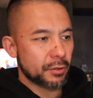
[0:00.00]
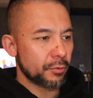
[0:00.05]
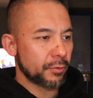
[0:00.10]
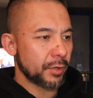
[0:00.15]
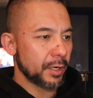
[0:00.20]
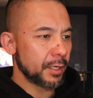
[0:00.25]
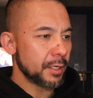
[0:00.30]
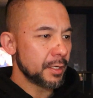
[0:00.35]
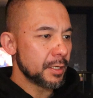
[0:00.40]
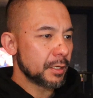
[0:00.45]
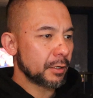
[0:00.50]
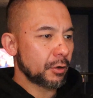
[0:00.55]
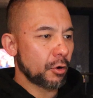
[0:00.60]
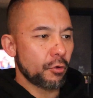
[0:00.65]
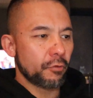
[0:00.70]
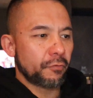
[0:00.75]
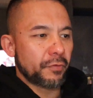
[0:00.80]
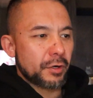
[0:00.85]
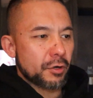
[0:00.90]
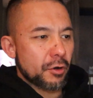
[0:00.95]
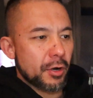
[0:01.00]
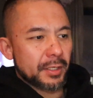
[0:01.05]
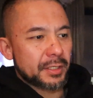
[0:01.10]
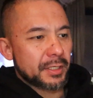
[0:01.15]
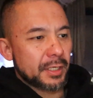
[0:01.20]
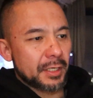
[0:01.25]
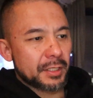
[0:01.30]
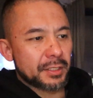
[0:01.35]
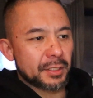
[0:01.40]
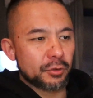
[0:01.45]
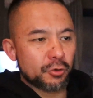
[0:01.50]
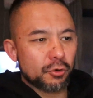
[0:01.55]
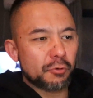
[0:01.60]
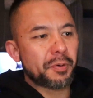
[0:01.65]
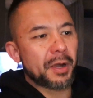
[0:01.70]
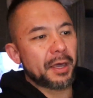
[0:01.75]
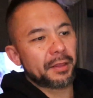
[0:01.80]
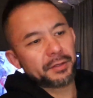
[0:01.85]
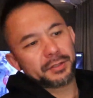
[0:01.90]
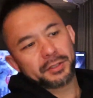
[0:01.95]
Okay, COVID-19, it's a new
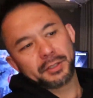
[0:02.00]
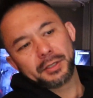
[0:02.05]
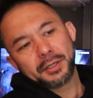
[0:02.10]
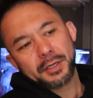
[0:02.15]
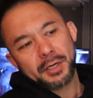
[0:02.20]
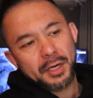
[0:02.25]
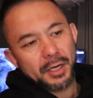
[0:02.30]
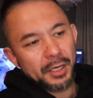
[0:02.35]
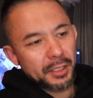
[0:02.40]
pathogen.